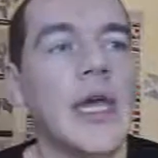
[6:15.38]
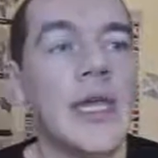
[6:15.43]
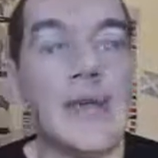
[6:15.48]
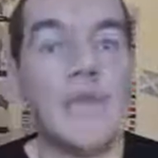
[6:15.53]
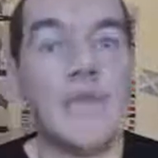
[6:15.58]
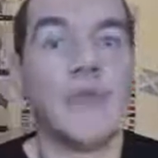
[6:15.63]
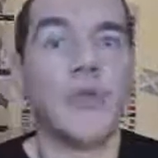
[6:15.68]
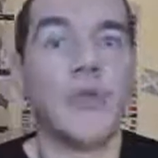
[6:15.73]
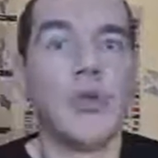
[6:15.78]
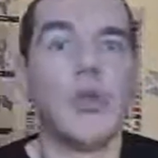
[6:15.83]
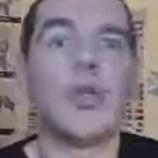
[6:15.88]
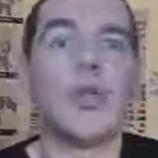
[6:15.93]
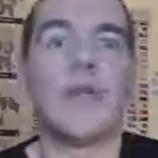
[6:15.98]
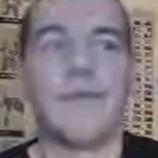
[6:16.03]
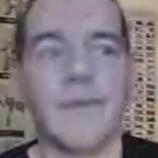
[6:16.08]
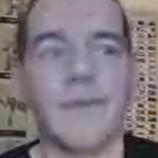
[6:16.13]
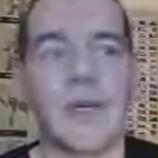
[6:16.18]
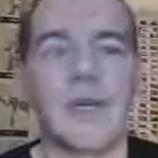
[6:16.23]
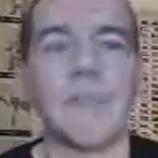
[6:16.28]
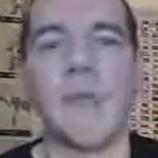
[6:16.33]
Uh, even though you're in
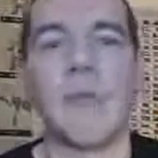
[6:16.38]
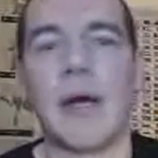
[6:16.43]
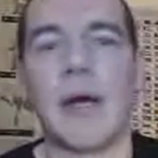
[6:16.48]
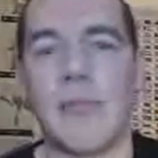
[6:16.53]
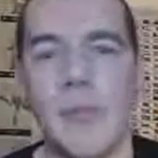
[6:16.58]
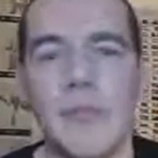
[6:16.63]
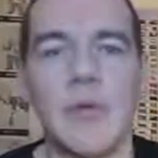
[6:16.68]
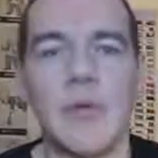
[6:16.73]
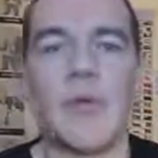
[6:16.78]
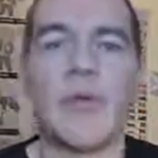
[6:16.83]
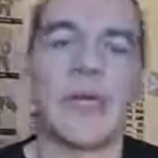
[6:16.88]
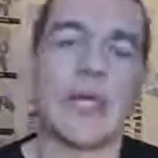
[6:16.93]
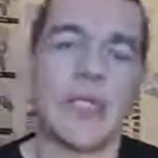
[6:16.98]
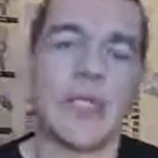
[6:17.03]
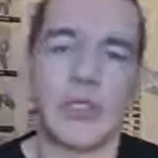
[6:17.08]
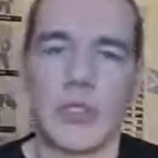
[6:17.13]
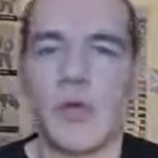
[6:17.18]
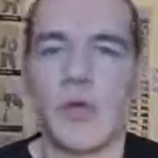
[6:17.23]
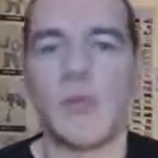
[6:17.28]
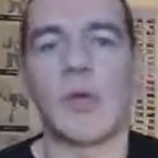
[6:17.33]
a fucking Batmobile, it
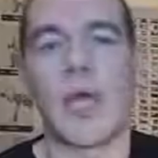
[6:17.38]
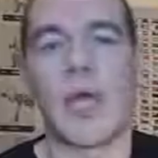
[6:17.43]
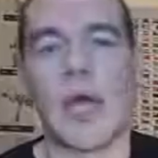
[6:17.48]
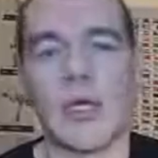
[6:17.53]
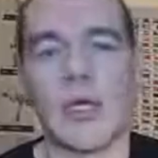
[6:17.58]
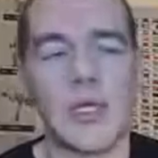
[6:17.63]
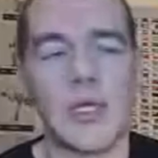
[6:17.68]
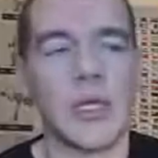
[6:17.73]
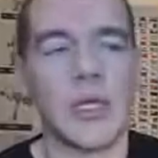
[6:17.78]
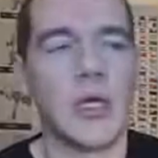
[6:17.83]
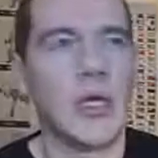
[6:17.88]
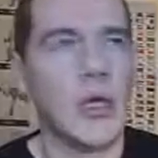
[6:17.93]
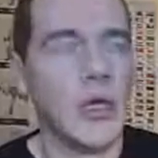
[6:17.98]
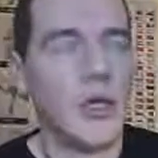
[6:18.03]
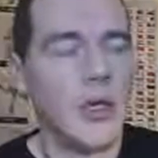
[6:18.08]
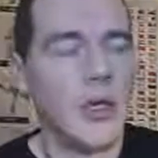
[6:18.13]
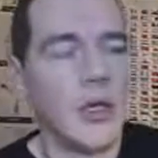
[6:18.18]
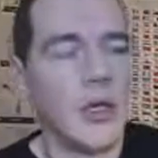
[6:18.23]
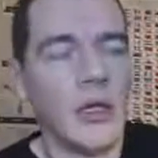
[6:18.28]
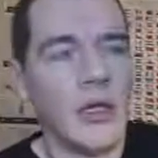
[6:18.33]
can still catch you.
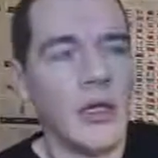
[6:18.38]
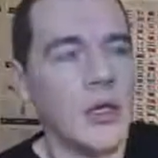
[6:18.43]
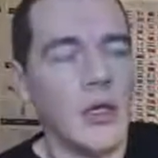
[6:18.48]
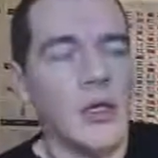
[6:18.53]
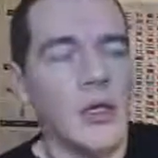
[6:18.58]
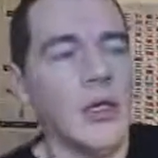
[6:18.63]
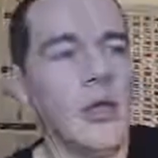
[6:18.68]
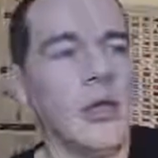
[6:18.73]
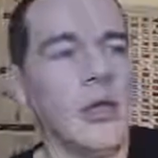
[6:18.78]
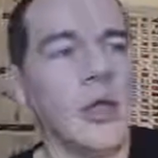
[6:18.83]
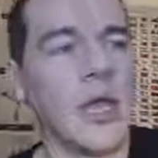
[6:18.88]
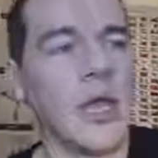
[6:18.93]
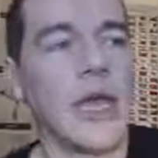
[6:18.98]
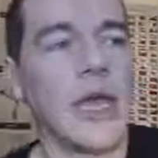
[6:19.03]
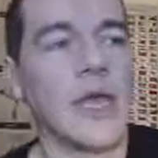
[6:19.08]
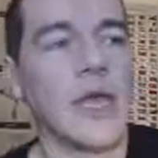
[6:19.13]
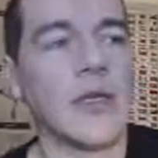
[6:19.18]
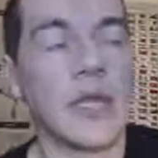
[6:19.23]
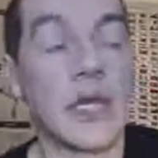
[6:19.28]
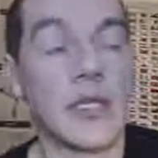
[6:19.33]
Uh,
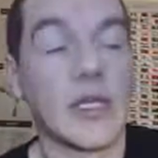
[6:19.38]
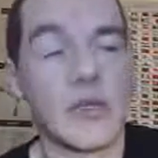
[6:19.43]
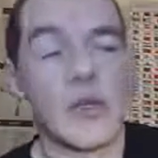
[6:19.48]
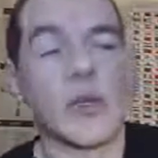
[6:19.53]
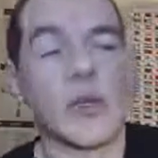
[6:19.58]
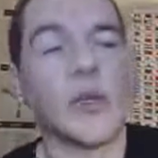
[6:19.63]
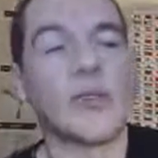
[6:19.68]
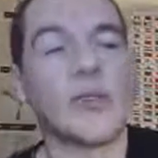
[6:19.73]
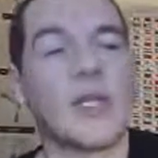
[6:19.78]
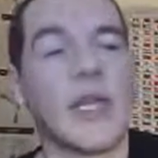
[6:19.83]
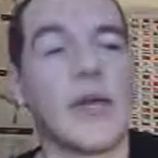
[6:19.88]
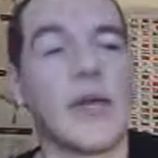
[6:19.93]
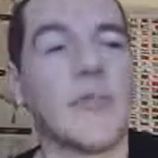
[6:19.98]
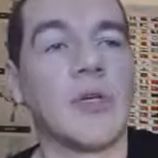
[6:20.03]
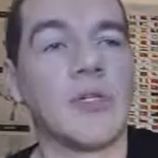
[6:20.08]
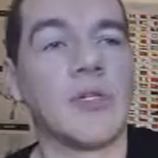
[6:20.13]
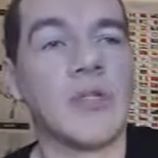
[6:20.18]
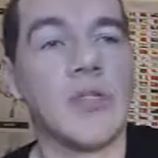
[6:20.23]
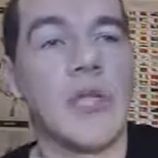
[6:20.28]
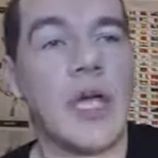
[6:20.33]
eh, right, so I got to that
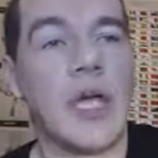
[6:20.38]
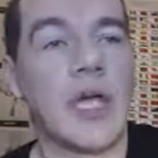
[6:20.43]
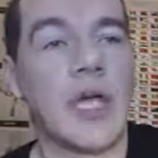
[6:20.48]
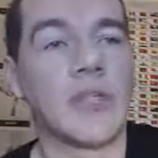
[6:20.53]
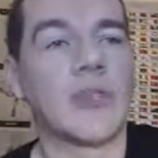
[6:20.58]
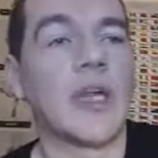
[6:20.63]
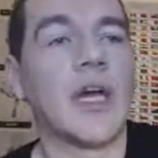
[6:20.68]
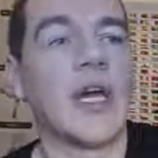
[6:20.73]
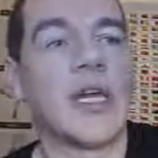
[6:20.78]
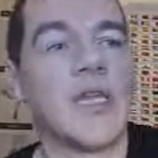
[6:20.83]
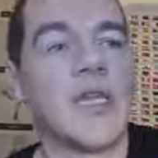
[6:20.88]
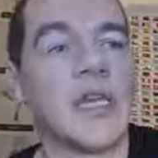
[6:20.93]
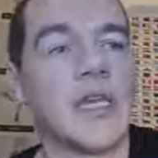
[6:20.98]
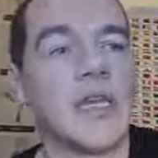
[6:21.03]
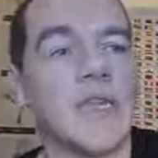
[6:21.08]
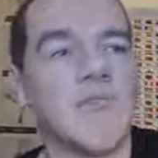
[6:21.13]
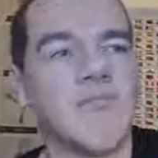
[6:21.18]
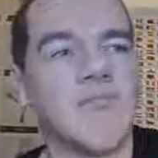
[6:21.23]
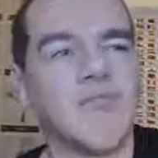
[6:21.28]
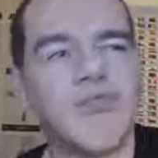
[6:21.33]
mission, I tried
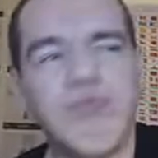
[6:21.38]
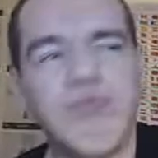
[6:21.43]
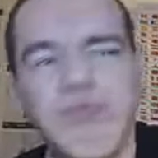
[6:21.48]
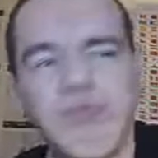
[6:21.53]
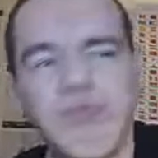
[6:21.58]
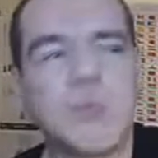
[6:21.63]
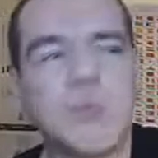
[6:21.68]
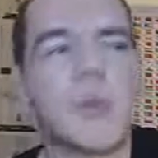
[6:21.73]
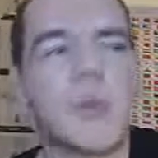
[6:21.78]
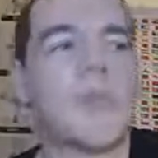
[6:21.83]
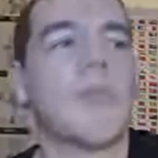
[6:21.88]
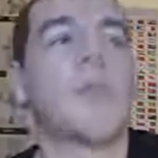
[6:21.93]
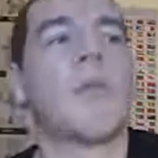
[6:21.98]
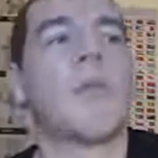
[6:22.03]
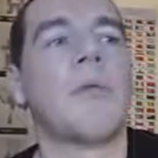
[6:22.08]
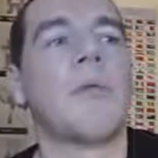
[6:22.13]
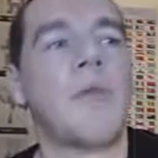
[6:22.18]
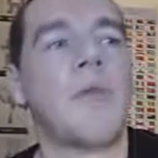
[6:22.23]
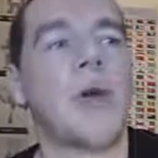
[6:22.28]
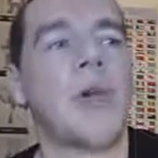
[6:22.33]
it,
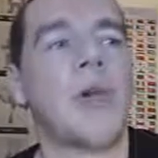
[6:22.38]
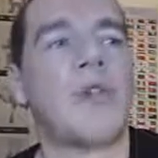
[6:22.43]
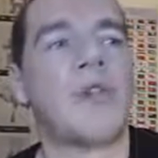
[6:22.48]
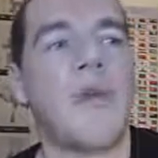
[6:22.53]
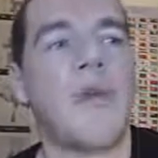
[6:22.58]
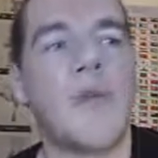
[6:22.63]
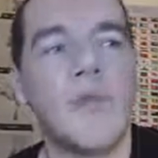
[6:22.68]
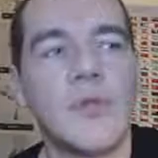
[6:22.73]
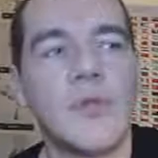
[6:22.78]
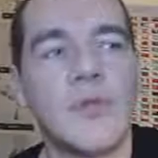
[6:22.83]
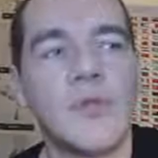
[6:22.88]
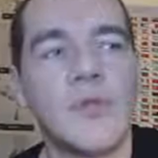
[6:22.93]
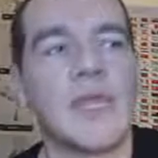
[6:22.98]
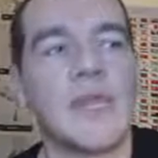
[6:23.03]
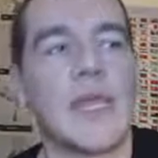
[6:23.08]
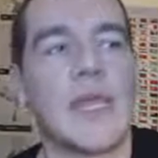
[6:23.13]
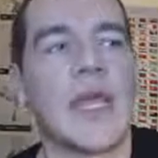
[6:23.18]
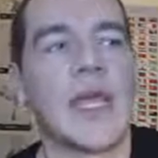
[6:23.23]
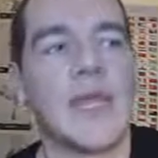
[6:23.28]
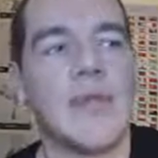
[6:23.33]
probably about a
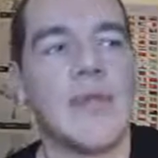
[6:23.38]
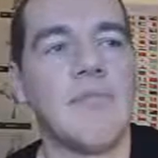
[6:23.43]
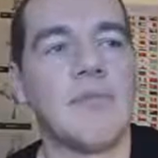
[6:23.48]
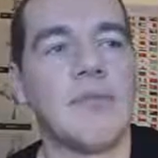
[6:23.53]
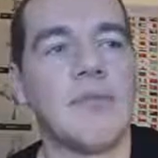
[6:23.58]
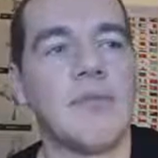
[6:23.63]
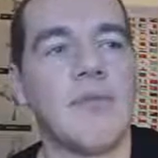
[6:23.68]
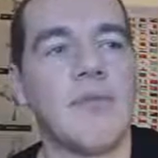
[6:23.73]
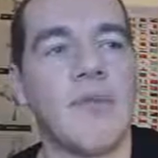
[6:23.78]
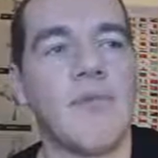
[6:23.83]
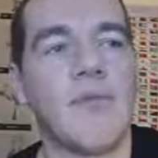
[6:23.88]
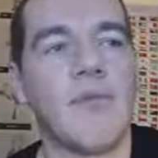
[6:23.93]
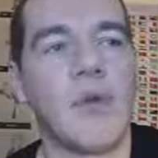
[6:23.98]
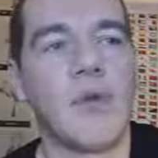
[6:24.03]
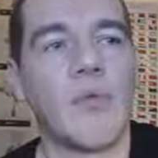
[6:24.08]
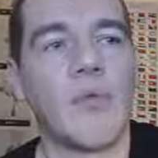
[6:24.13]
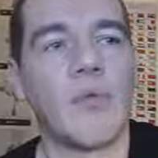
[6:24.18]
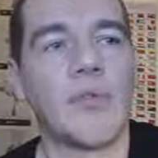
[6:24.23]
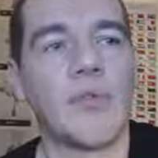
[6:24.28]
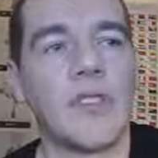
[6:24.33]
thousand times before
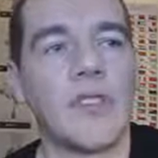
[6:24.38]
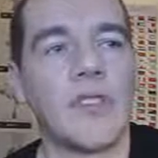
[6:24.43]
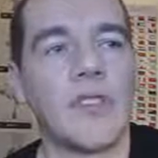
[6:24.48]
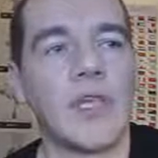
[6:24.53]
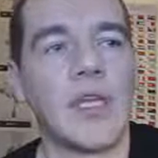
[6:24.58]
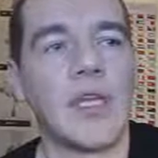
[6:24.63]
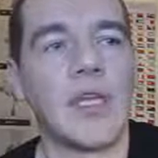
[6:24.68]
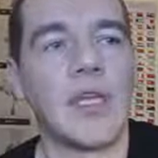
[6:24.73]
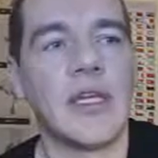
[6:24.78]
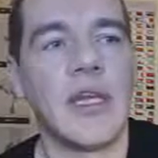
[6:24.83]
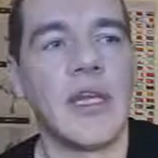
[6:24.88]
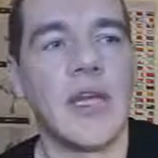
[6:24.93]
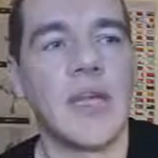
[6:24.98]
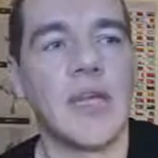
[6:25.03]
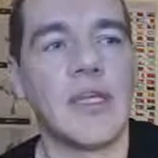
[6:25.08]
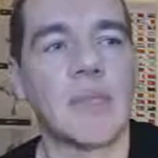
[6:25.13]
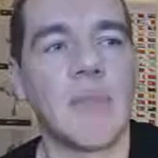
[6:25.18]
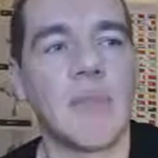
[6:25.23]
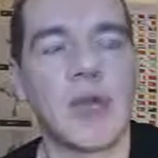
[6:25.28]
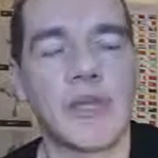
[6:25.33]
I wanted to
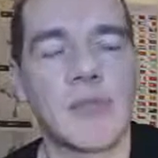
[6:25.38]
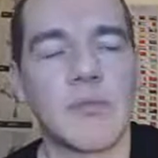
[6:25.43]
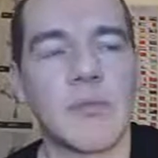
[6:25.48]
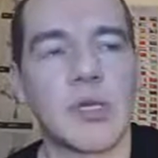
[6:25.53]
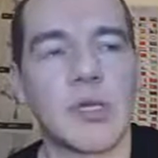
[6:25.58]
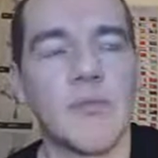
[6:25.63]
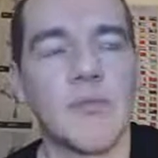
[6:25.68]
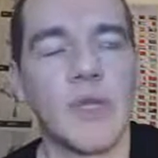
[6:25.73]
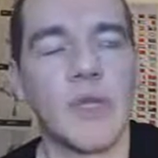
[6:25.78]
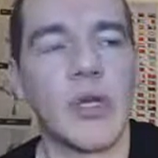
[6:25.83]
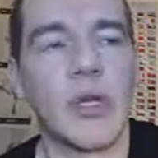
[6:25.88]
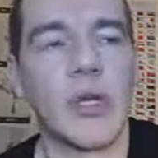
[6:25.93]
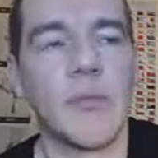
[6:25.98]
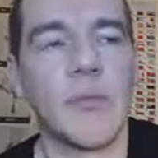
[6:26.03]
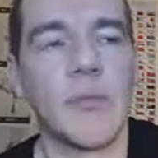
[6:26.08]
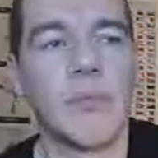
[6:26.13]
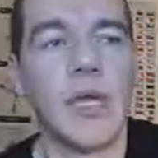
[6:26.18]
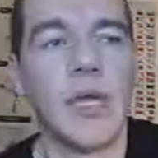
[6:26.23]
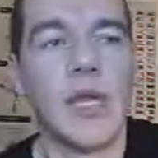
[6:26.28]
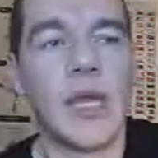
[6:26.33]
uh, smash my computer
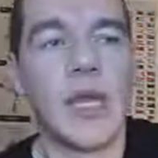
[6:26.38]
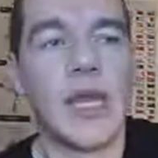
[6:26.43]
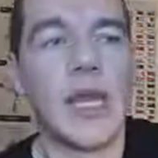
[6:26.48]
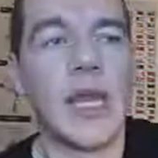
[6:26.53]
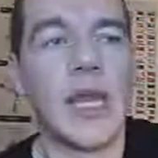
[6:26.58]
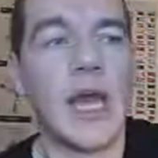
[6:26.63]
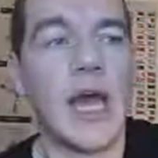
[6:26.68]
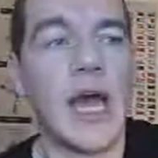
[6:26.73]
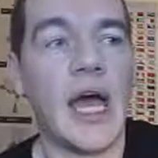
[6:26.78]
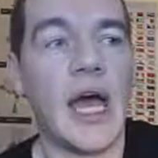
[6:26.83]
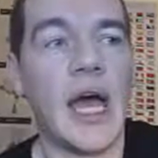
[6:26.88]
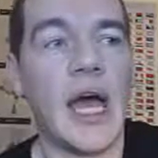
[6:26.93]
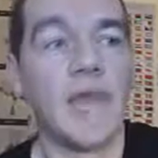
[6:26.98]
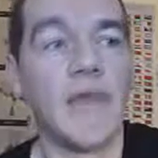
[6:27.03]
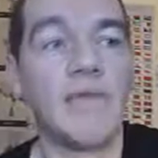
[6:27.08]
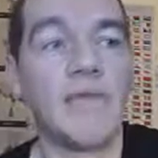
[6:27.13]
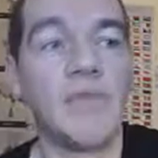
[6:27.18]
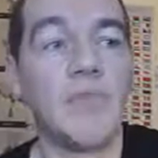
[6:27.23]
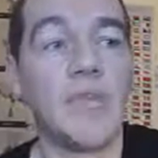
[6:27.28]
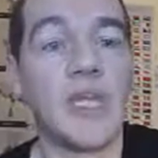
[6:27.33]
up and I, I,
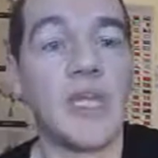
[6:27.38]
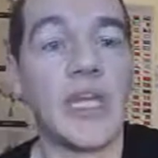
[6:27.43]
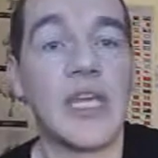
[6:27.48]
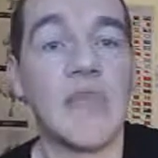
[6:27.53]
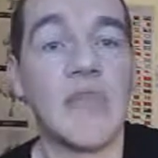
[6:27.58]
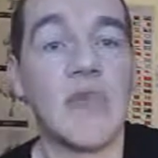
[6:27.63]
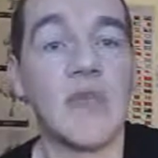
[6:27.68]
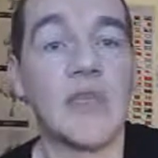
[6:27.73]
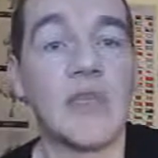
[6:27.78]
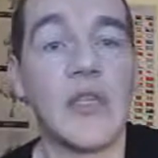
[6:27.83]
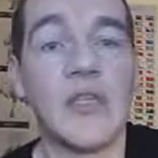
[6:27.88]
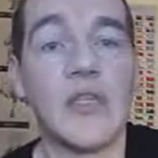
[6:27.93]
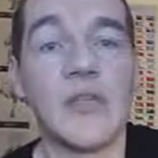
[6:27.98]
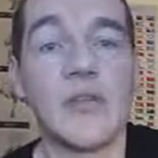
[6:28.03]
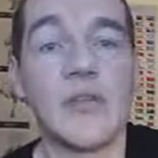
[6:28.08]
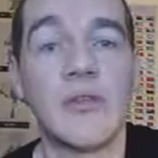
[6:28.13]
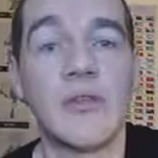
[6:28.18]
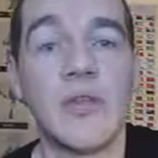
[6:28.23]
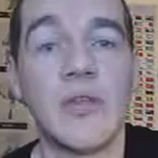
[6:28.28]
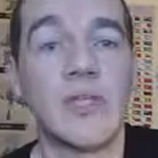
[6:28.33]
haven't put the game on
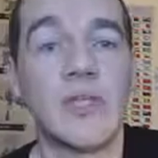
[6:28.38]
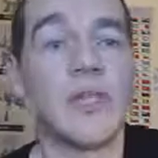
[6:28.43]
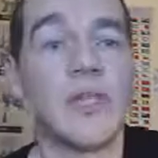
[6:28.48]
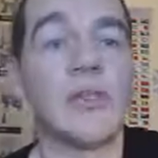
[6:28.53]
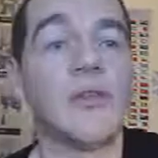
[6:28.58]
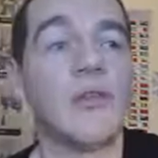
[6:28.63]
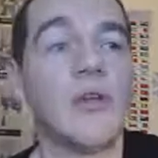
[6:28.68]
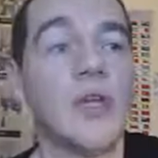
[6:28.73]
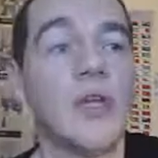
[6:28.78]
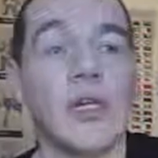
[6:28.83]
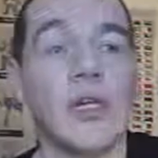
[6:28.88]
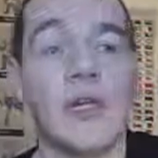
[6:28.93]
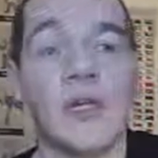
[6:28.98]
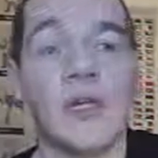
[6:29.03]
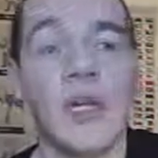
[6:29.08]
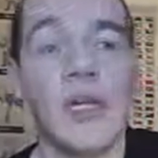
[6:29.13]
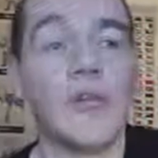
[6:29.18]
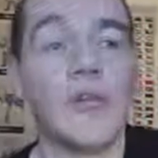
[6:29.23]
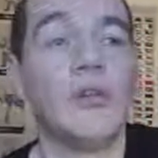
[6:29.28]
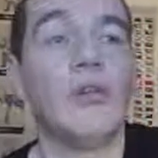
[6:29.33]
since. I didn't do it.
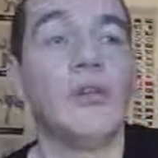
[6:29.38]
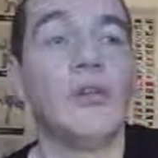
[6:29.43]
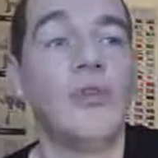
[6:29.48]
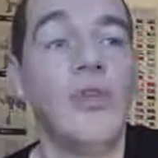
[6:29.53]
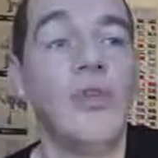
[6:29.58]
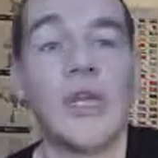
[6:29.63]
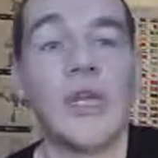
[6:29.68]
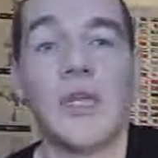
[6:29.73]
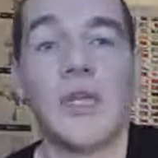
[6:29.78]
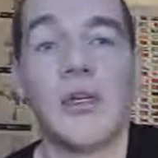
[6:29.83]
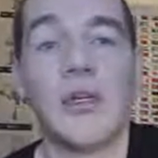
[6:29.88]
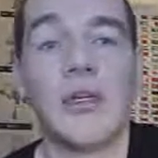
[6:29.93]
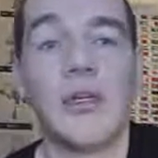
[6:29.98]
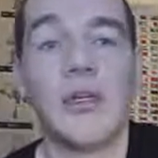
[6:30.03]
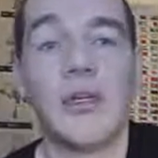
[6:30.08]
I couldn't do it.